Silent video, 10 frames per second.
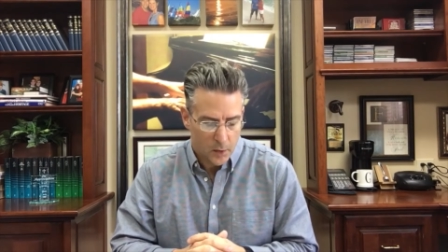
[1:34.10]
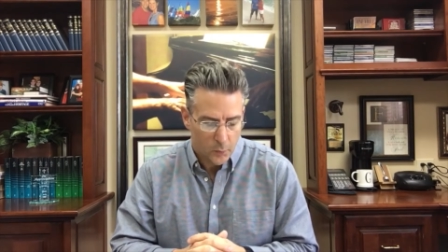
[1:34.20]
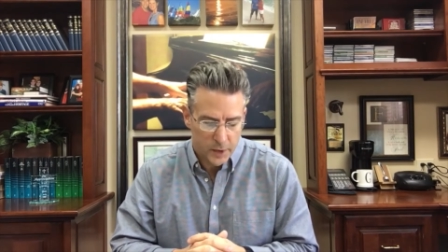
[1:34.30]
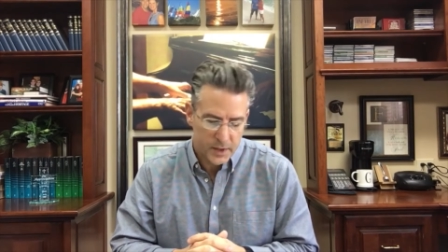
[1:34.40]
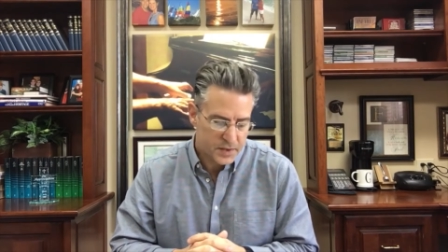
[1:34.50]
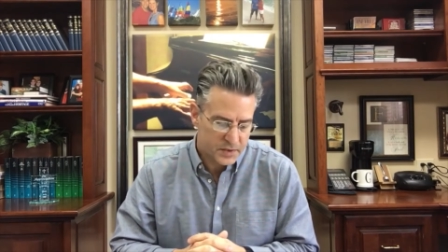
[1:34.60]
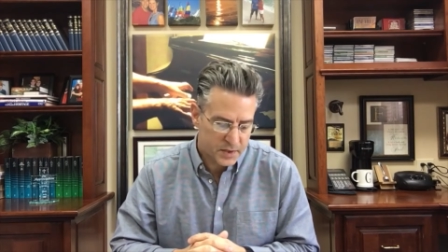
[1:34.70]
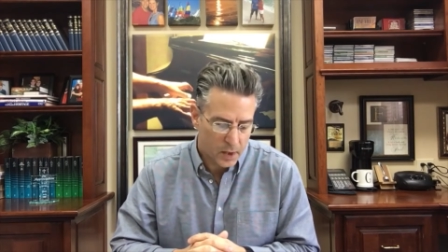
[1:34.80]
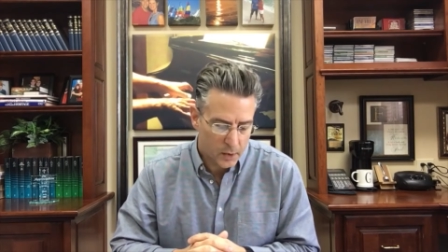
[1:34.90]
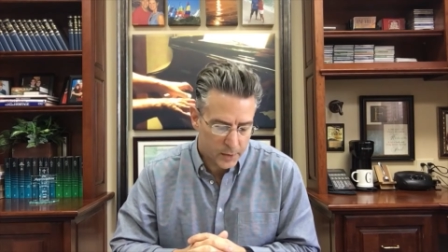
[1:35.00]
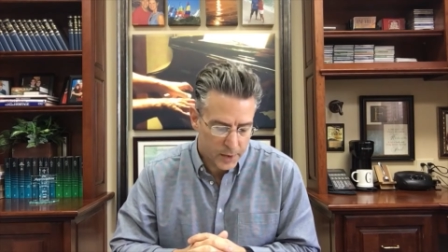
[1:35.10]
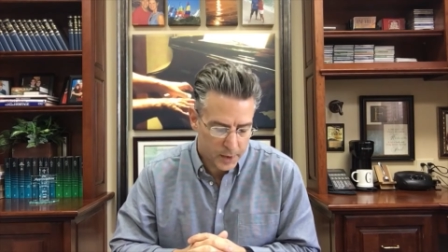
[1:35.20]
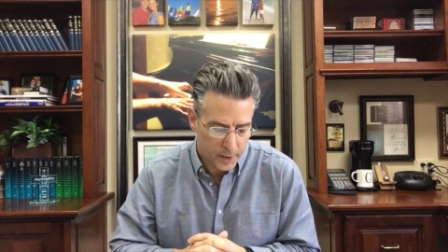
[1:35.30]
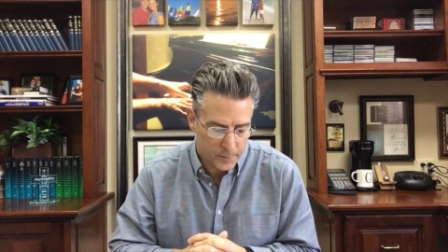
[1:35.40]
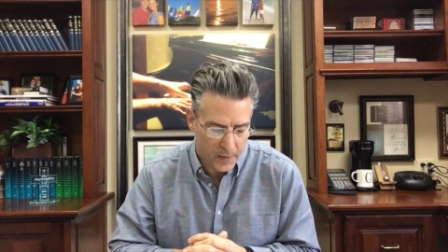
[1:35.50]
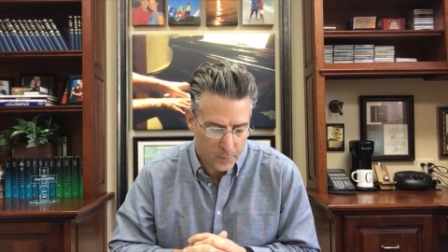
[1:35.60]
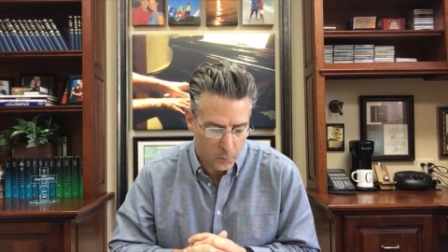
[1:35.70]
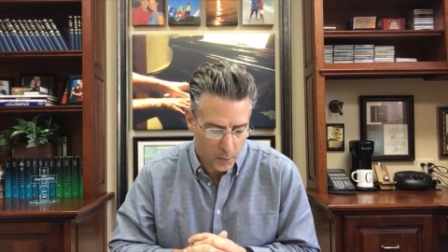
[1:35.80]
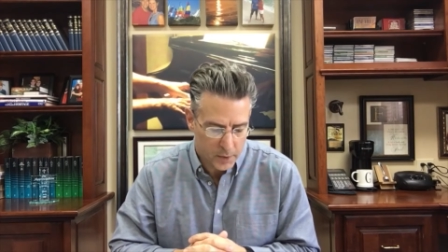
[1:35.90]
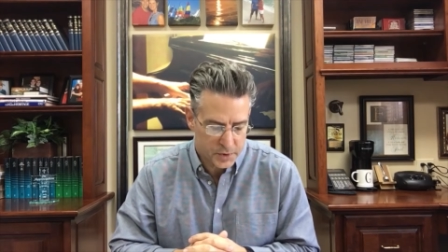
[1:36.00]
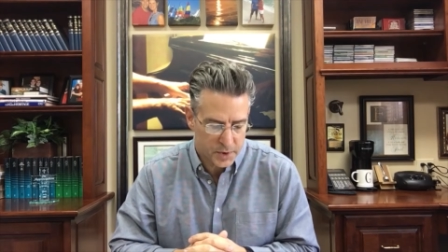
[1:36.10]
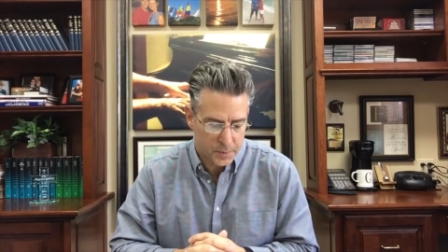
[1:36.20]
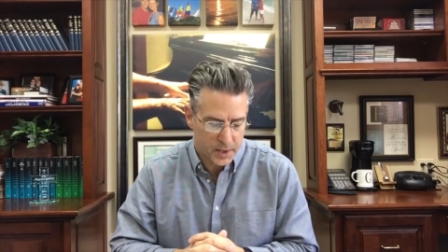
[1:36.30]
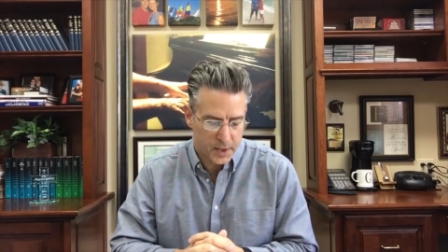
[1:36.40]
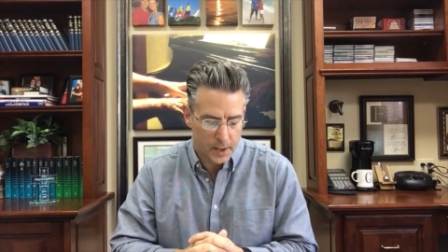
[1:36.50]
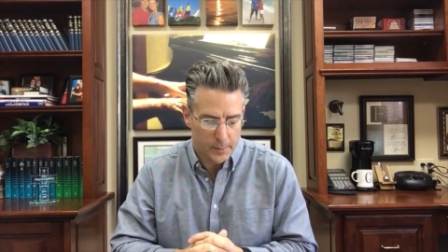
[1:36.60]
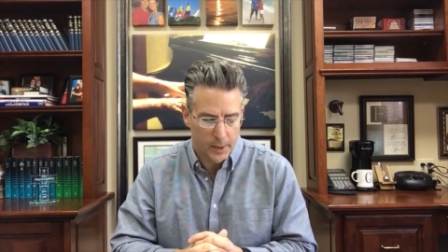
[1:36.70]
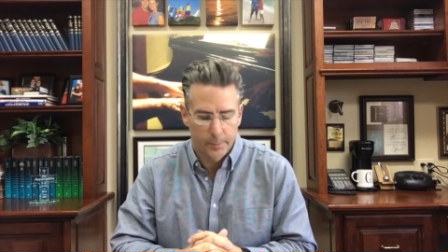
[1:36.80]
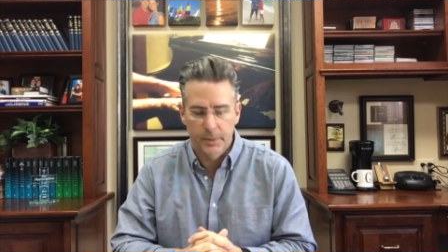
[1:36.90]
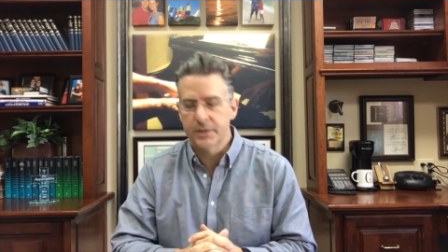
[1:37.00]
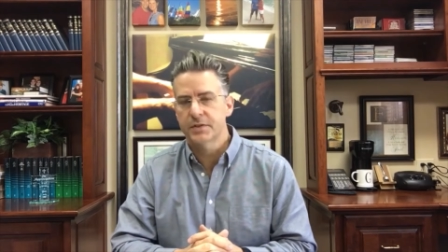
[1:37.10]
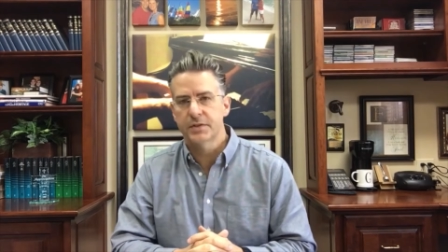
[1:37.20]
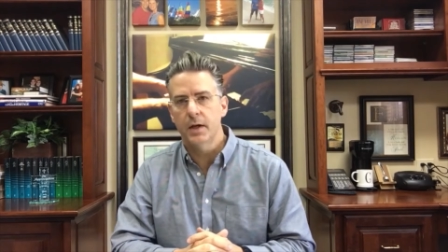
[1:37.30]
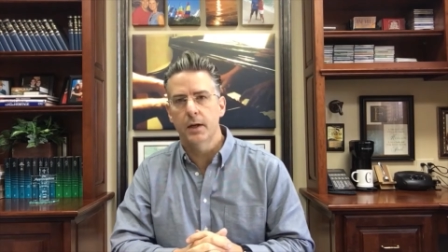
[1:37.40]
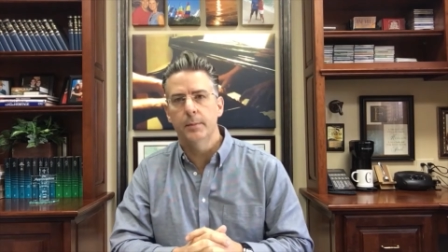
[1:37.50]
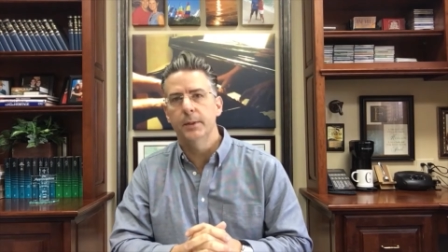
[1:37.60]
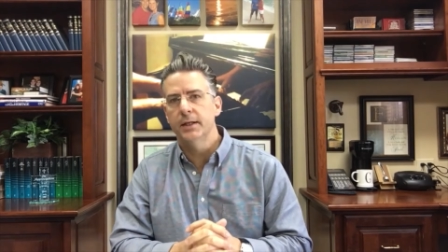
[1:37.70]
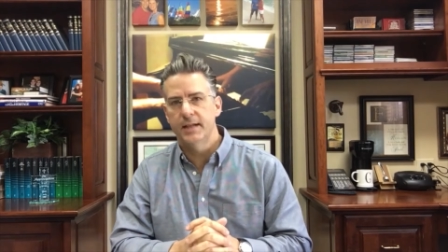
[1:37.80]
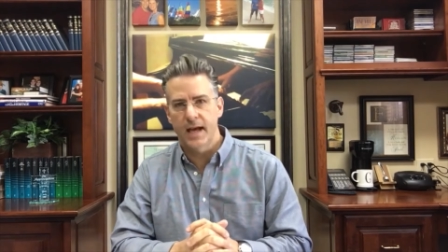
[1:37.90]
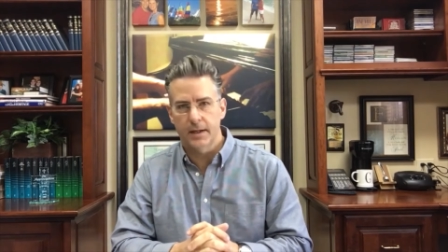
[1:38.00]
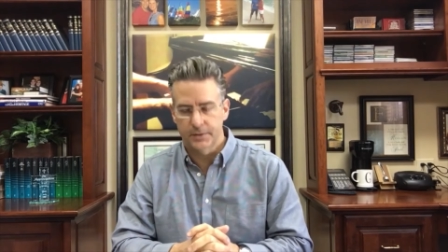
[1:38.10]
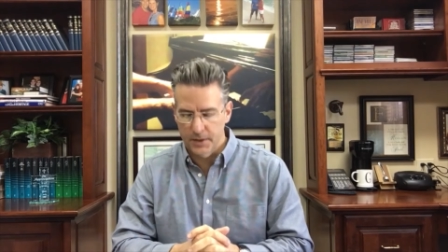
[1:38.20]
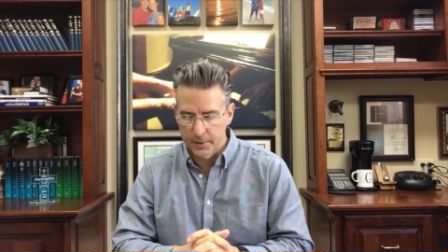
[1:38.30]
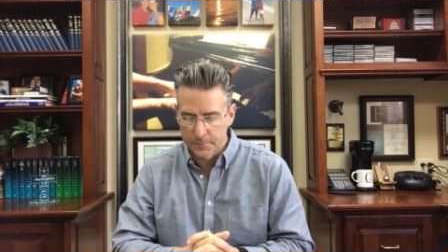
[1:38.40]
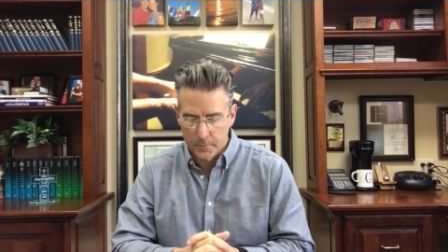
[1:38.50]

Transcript: When they saw him, they worshiped him, but some doubted.